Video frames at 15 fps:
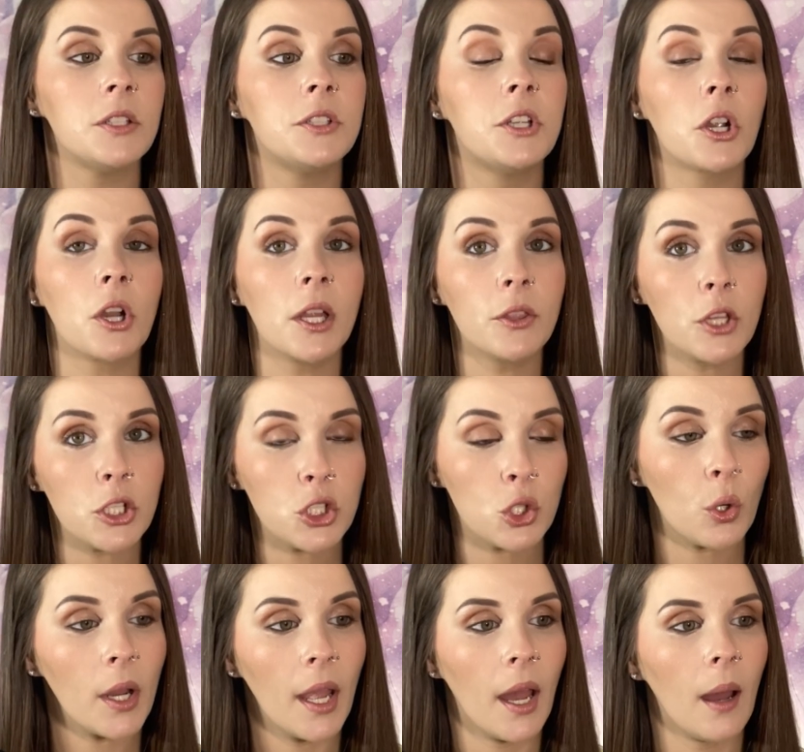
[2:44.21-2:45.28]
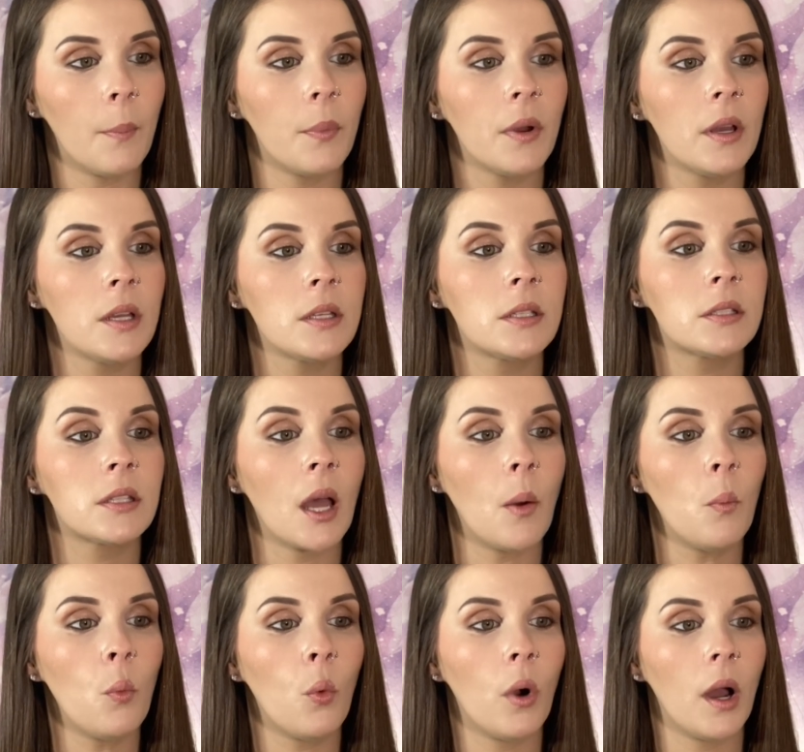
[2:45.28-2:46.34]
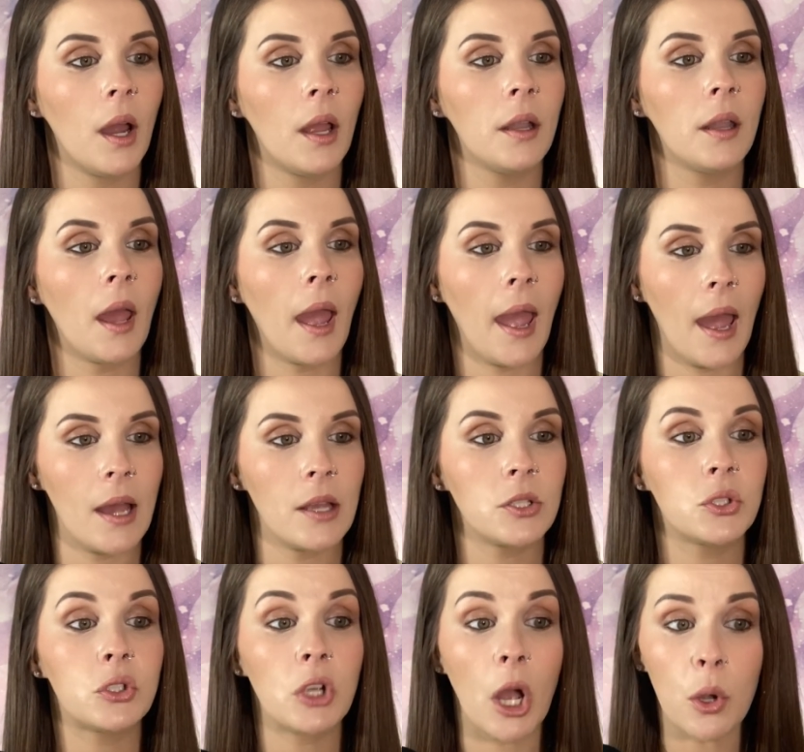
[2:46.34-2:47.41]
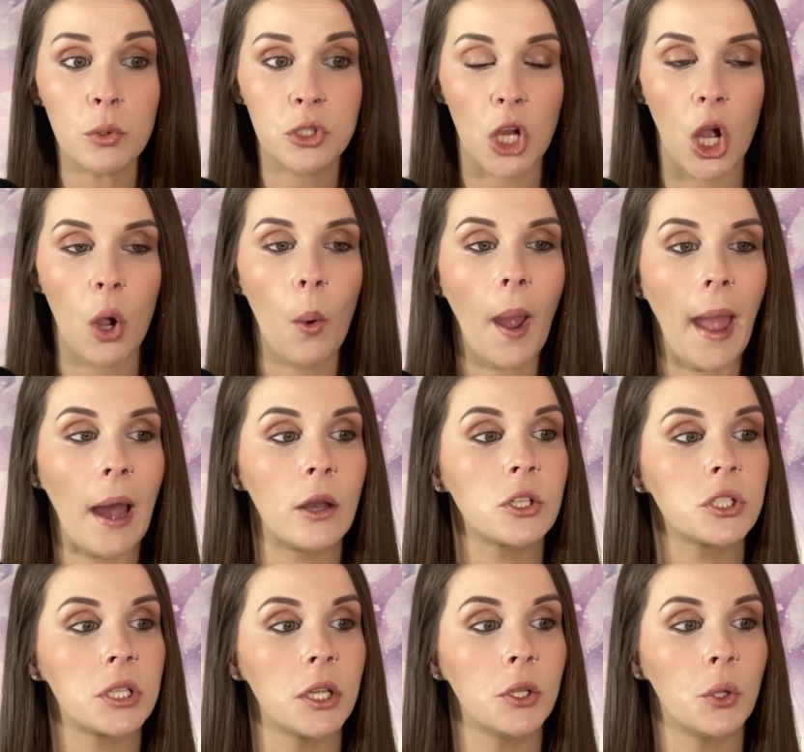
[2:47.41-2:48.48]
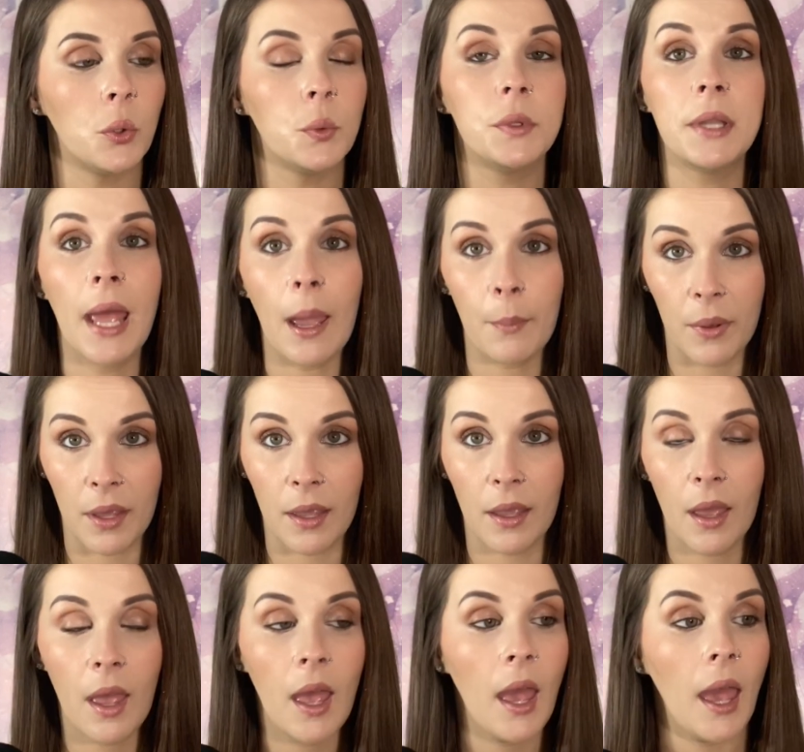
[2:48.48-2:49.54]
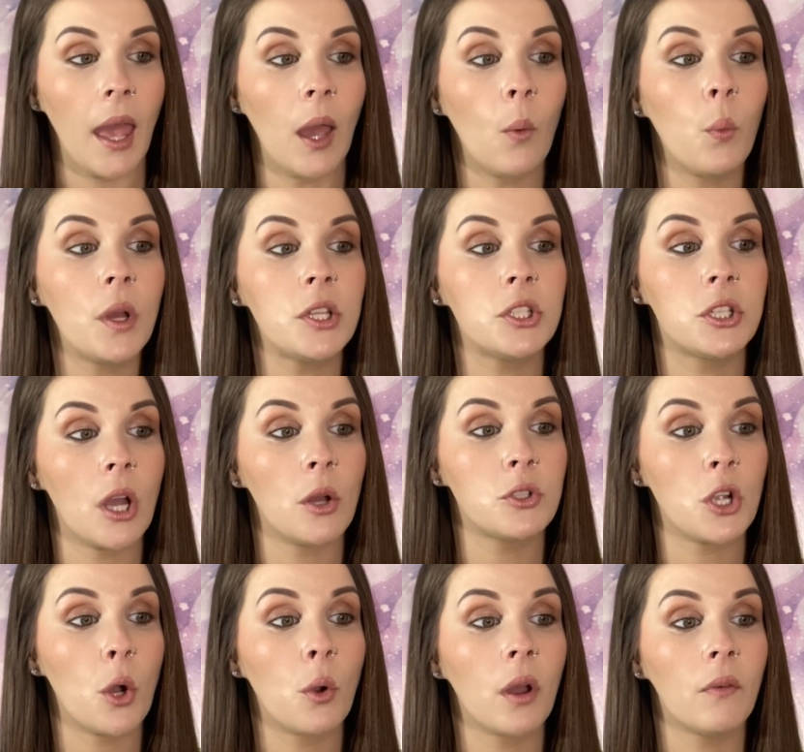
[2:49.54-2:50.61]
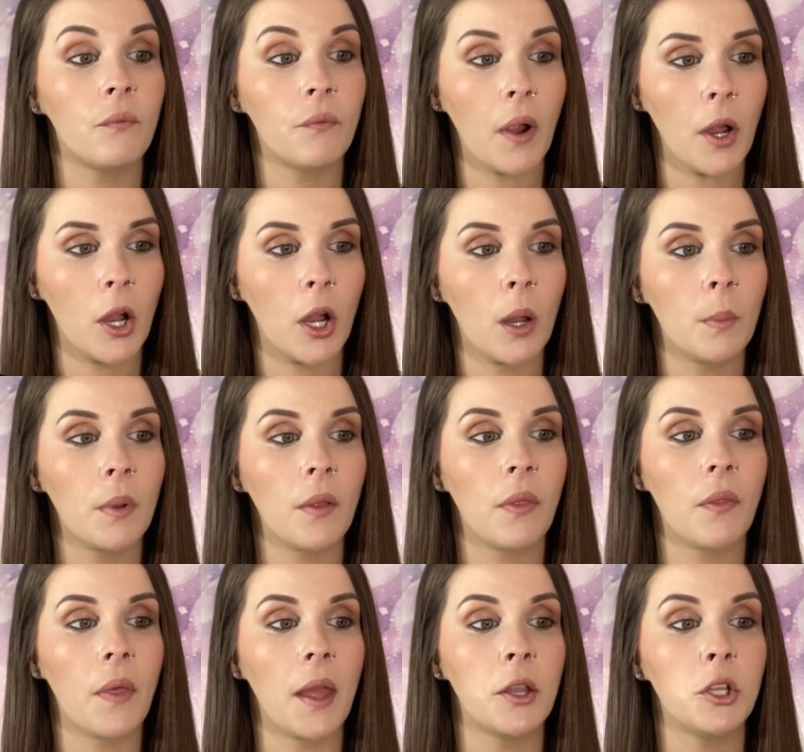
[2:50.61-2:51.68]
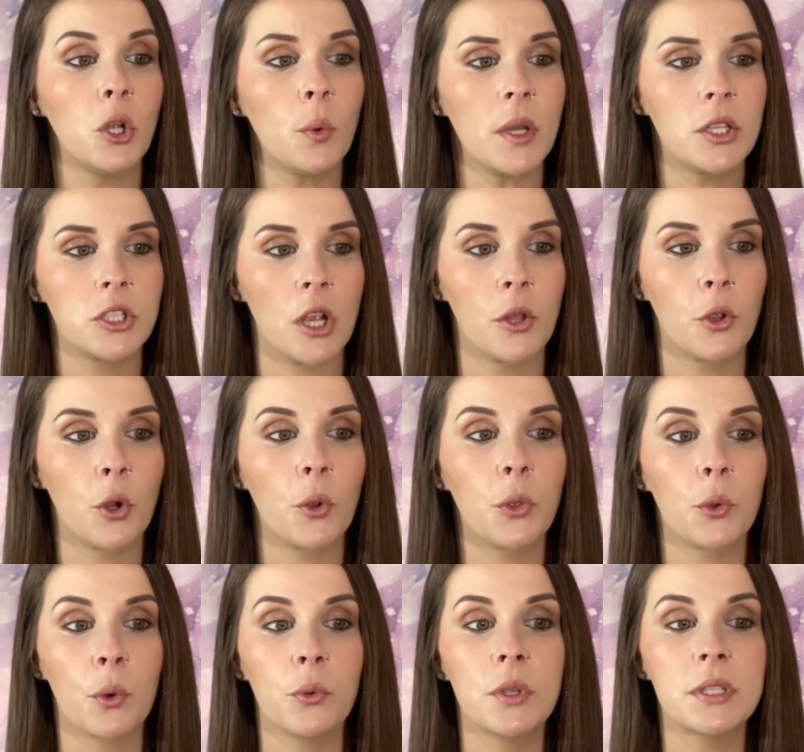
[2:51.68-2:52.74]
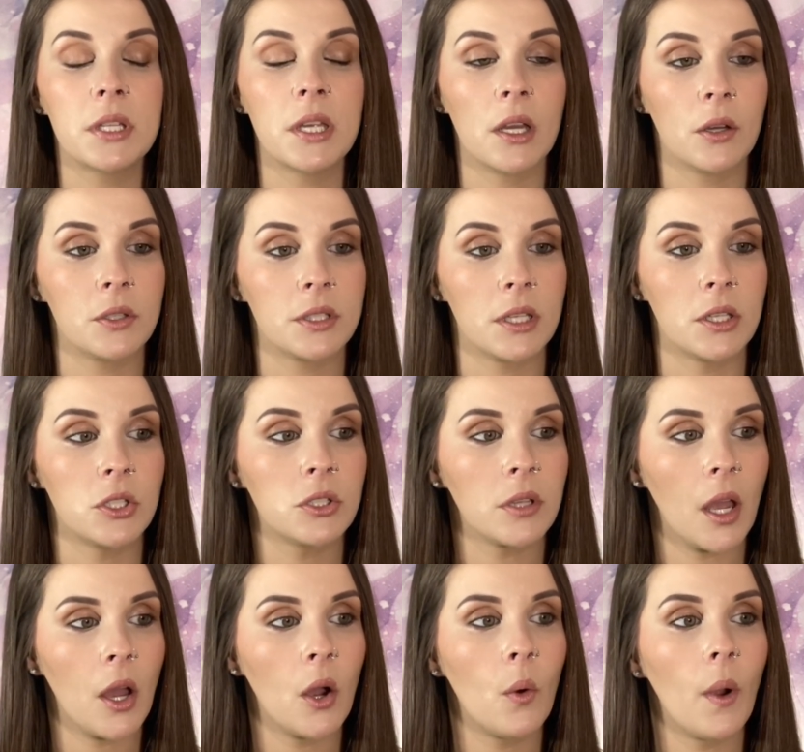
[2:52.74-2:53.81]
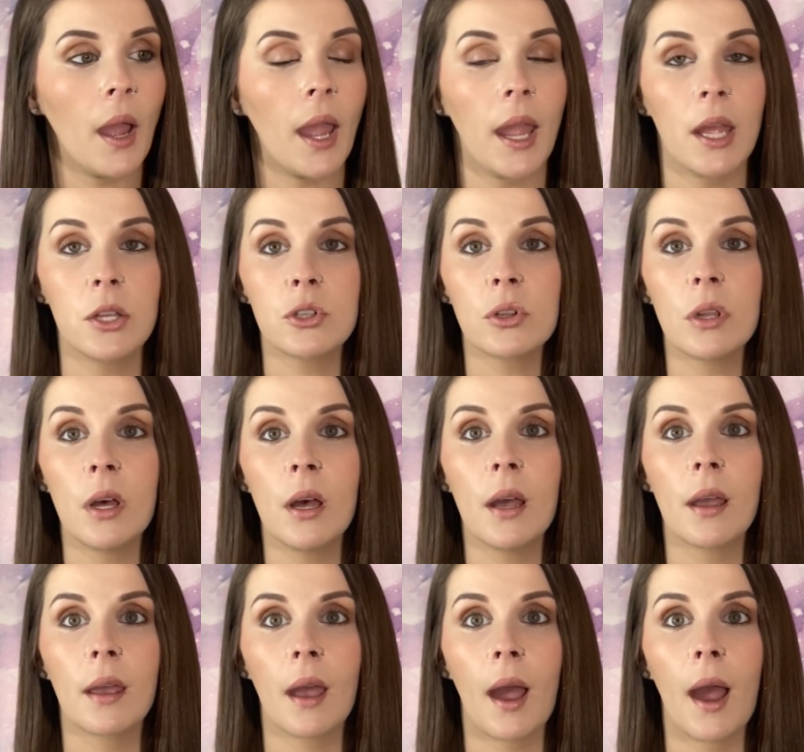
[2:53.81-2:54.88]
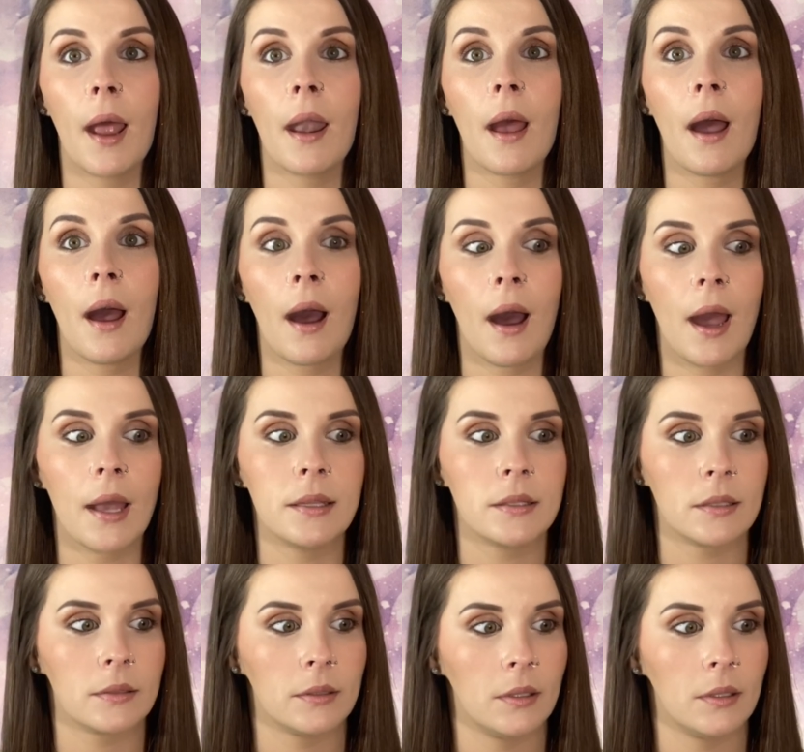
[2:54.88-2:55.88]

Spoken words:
During the trip, someone asked Jojo how she knew Debbie. And when Jojo confirmed that they knew each other through the TLC show, Angela got hot.